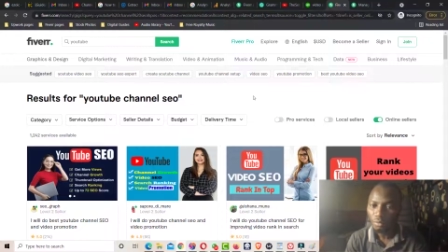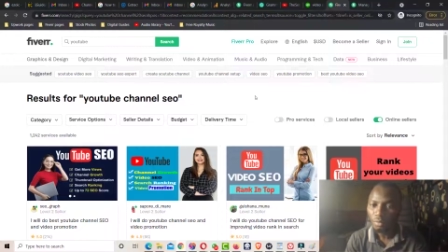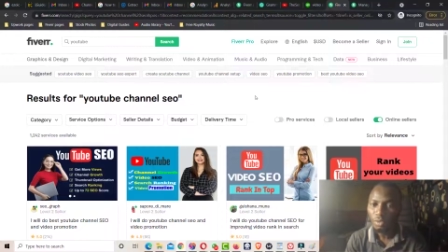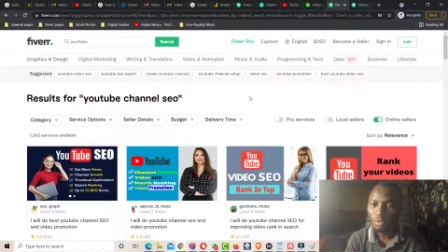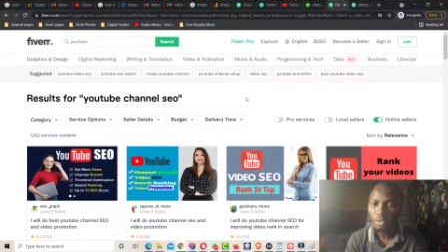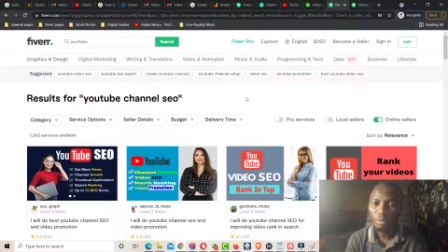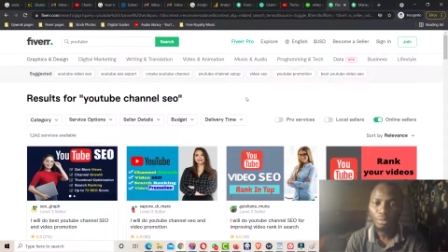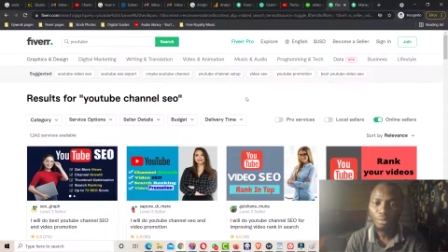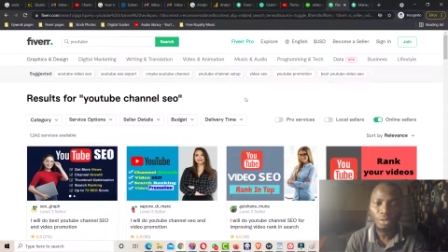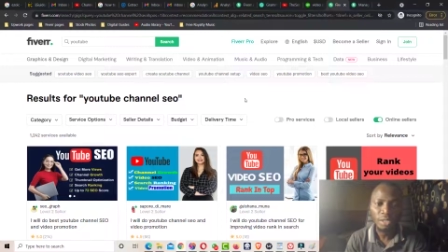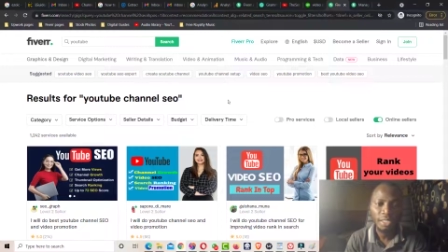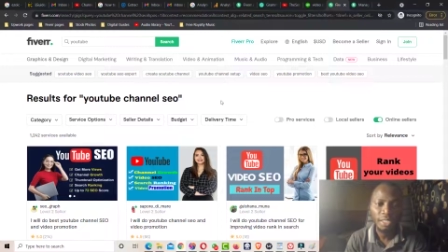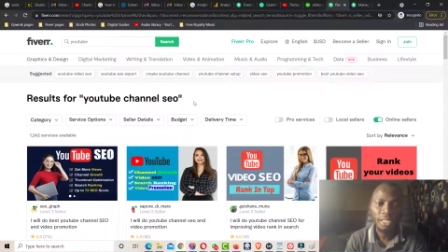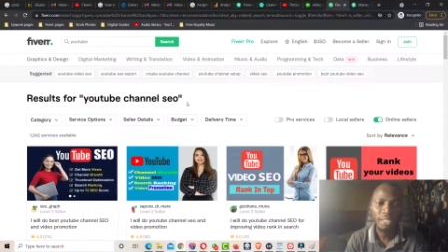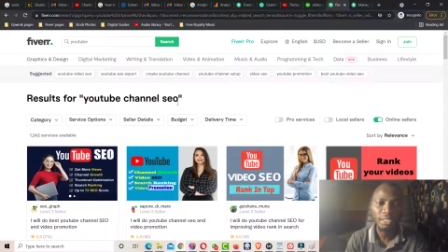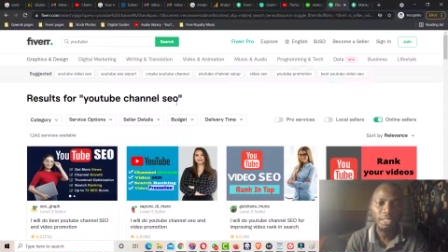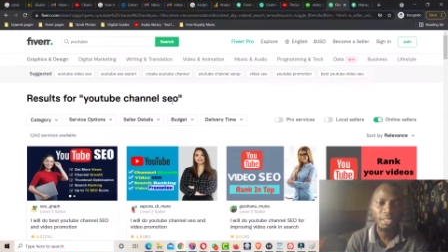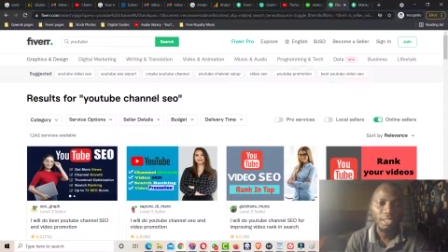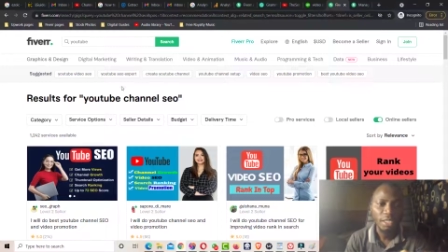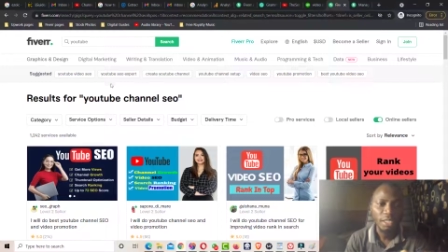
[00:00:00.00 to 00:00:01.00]
But
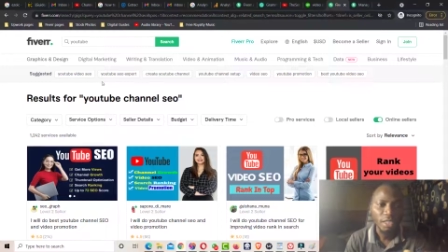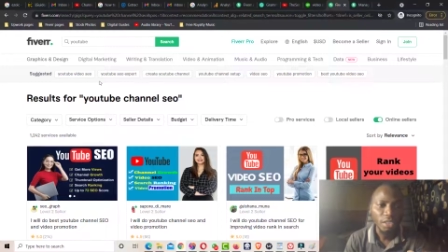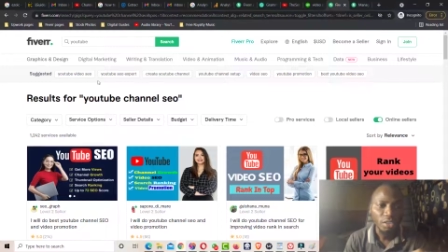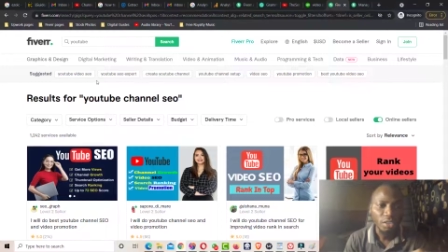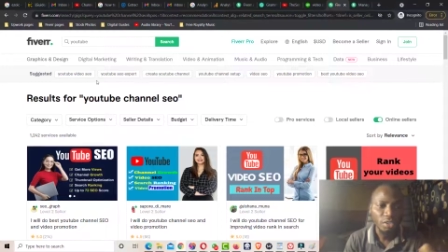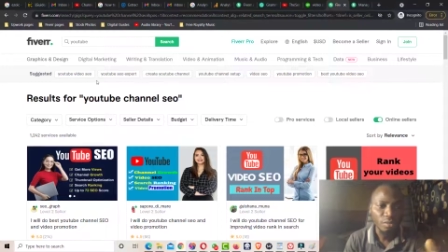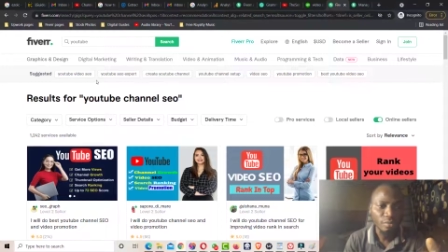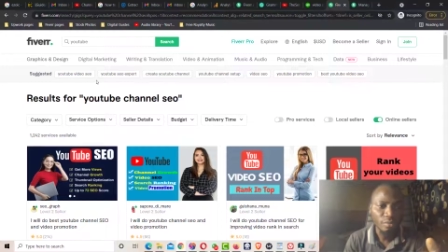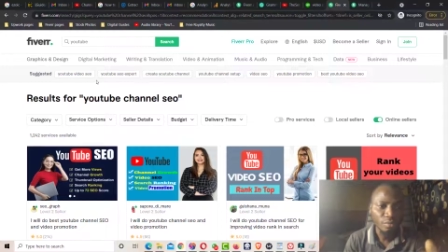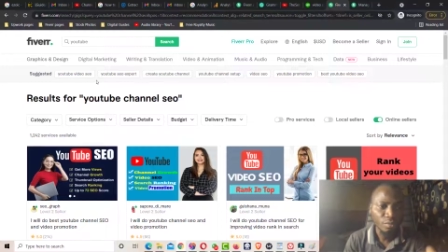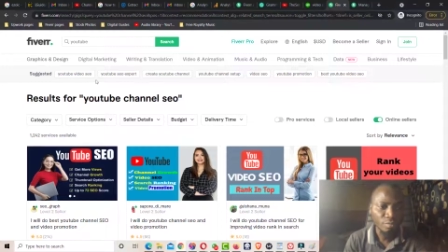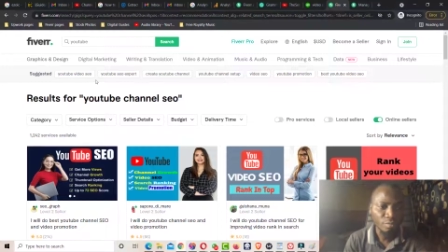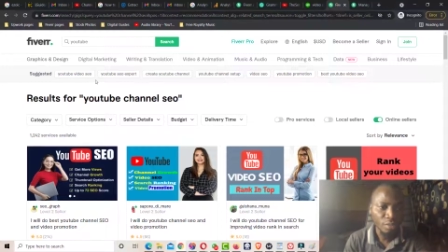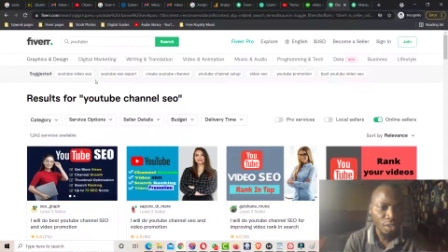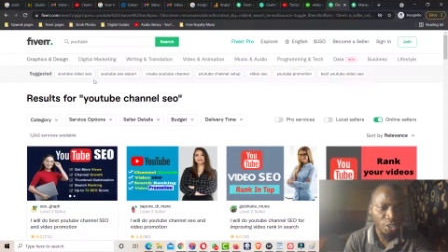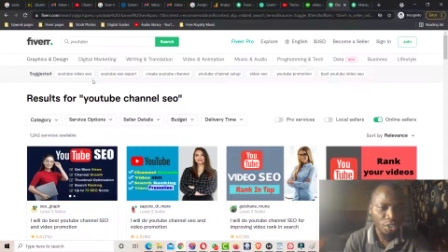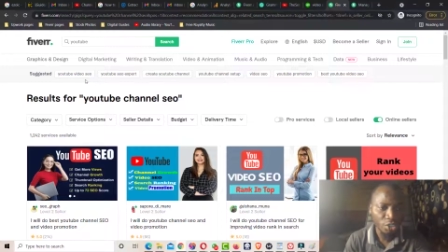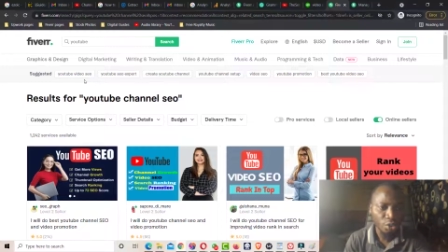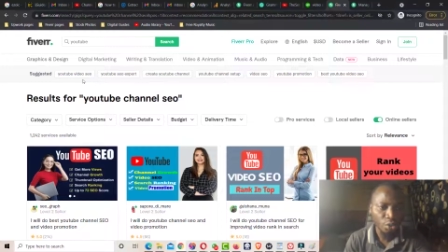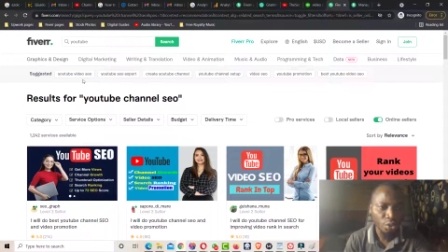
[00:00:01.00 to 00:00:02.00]
then make
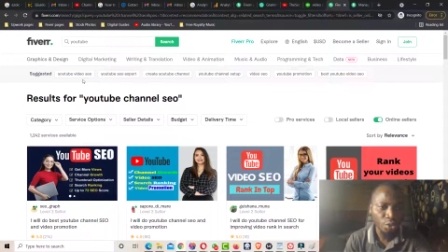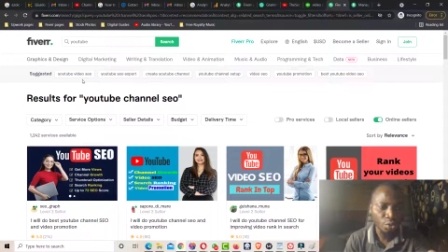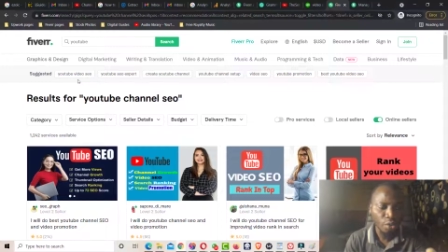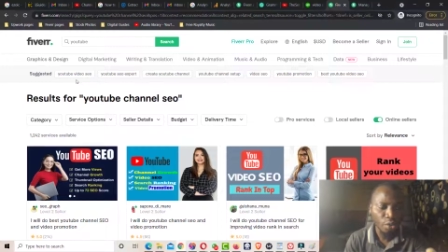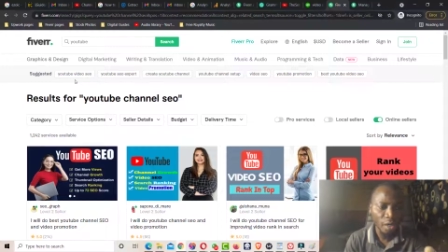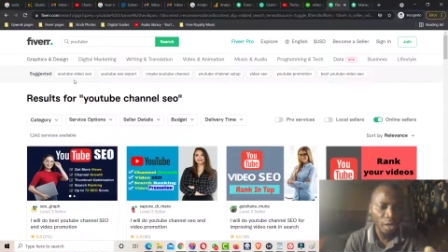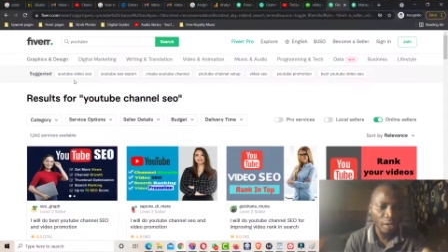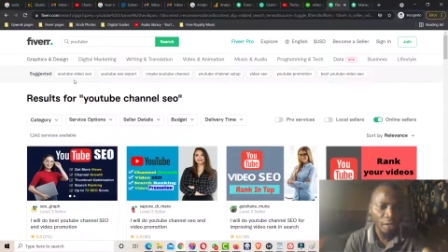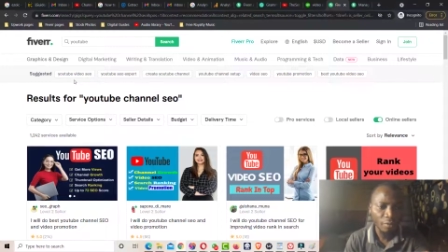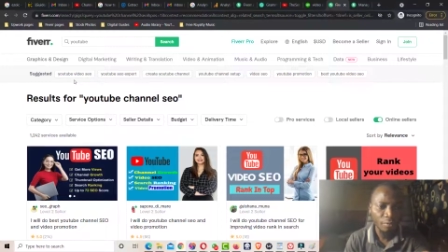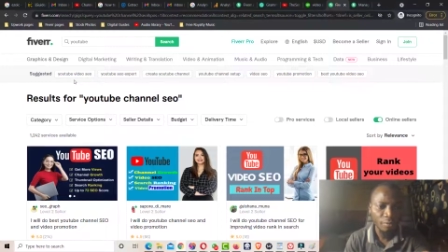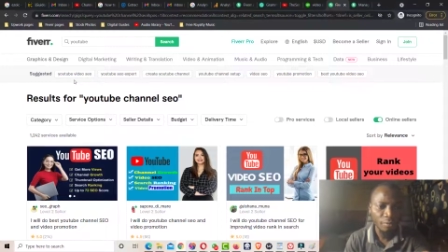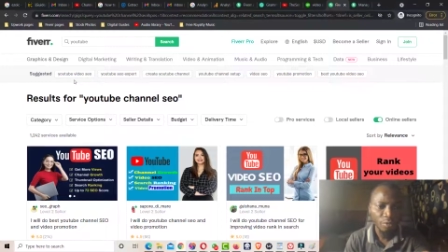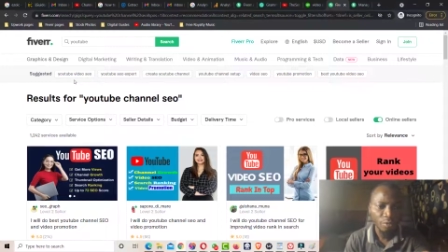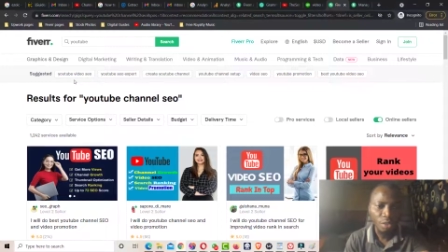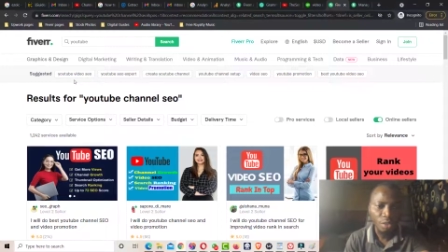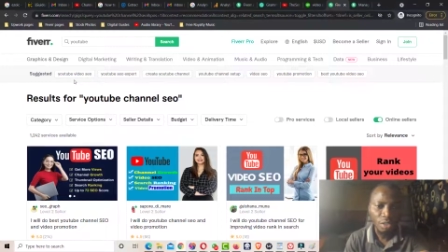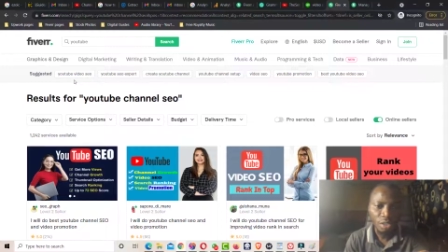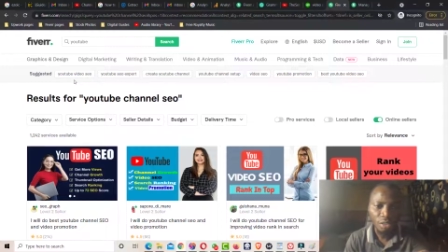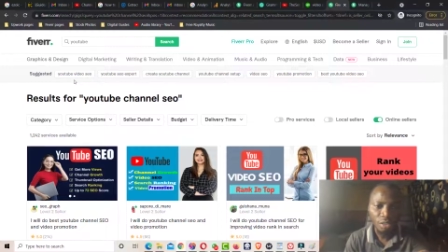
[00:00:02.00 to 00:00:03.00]
sure you have your
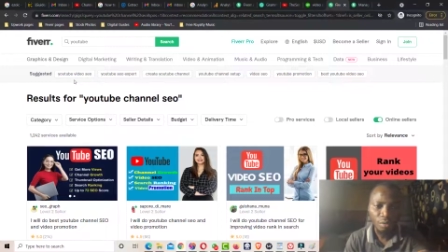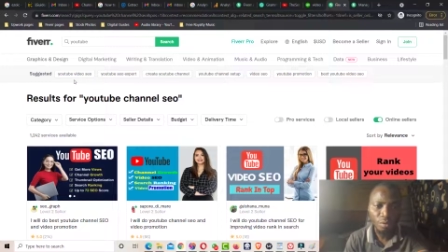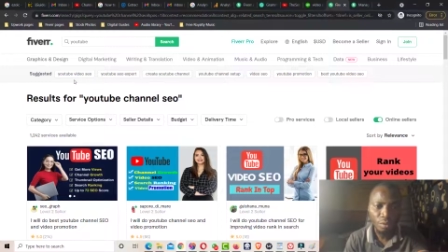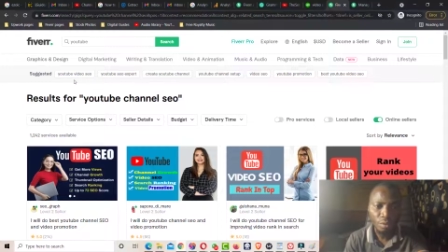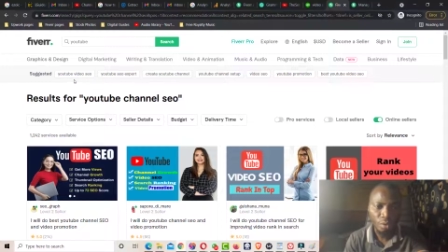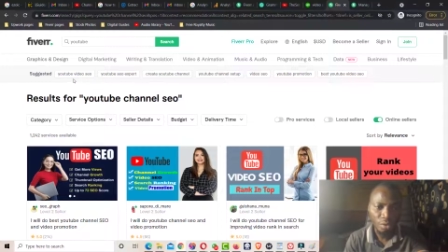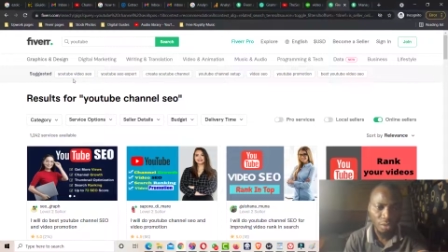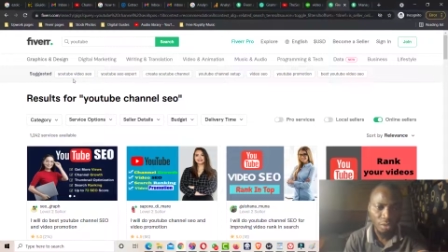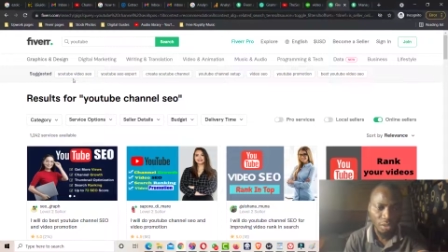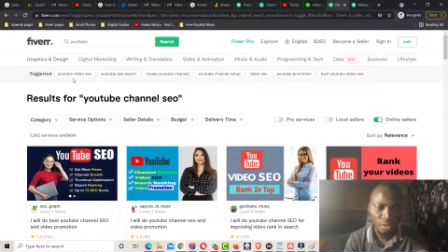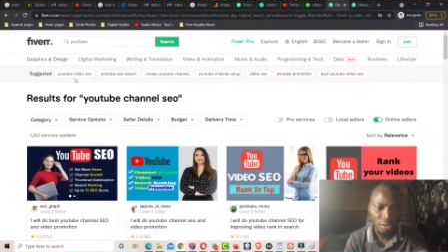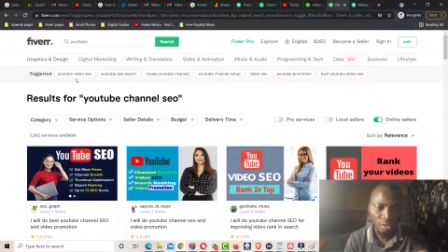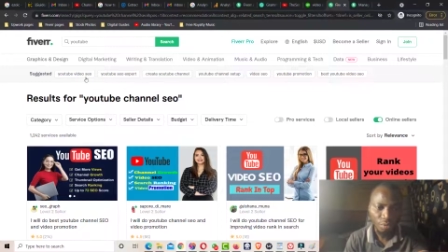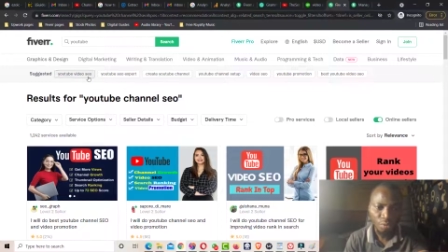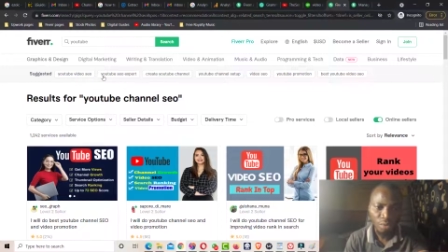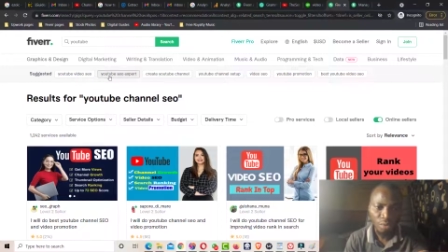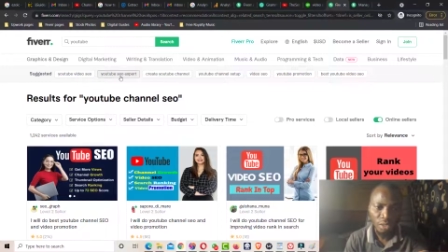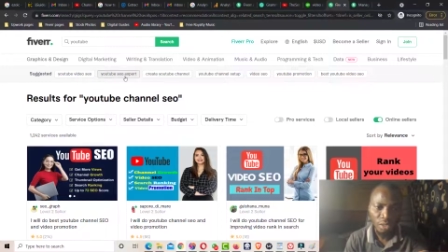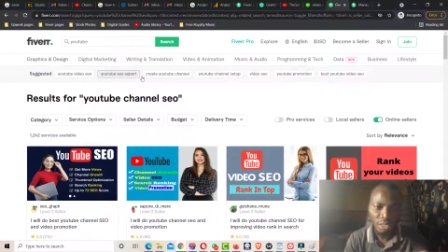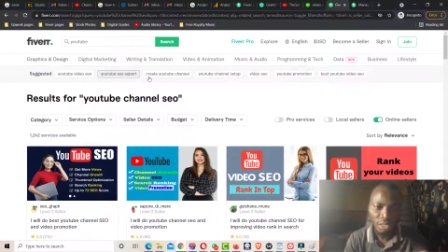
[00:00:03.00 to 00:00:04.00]
keywords
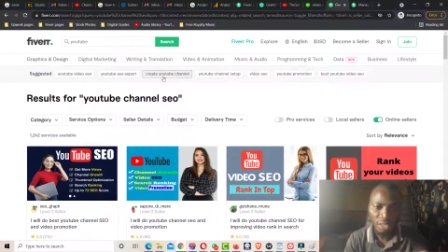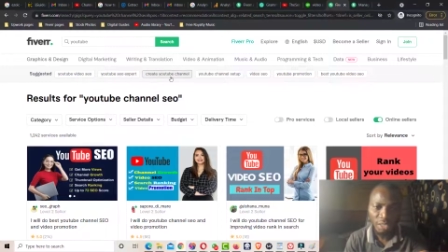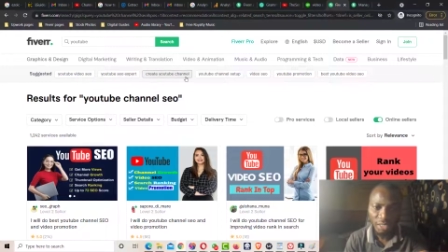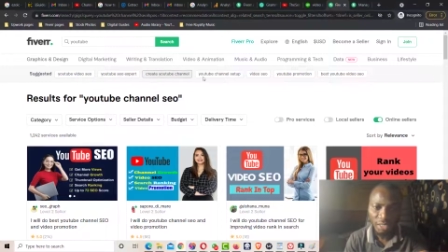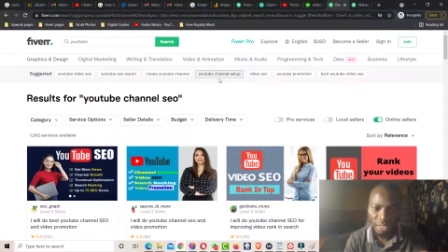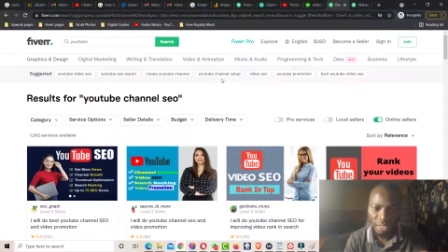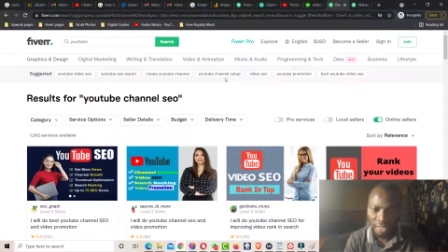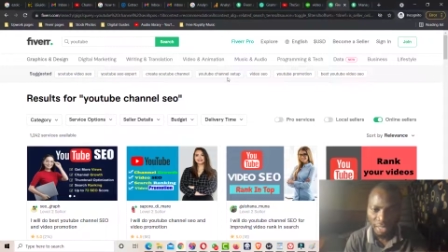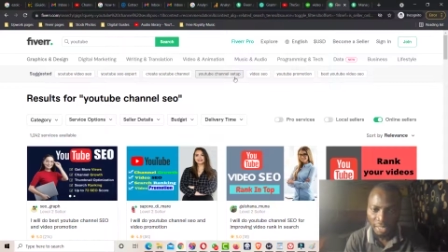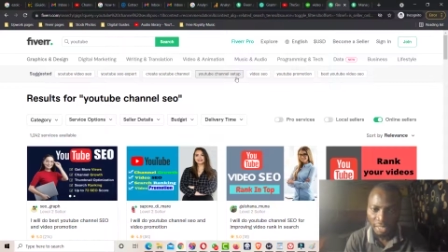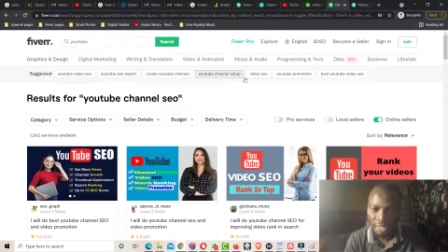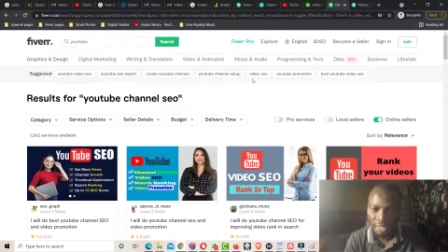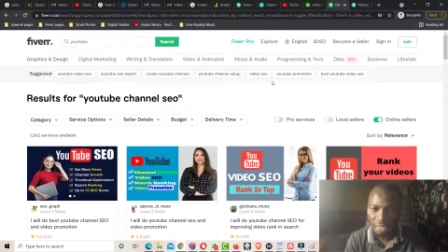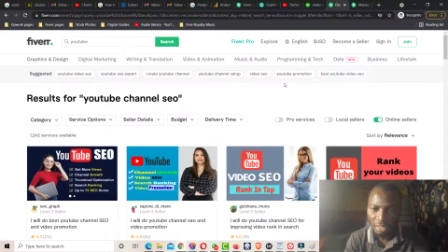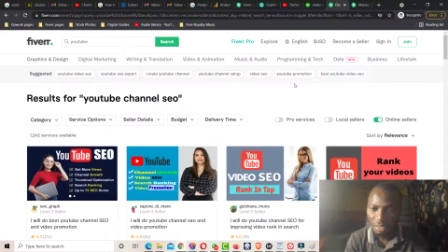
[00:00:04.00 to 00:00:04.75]
within here,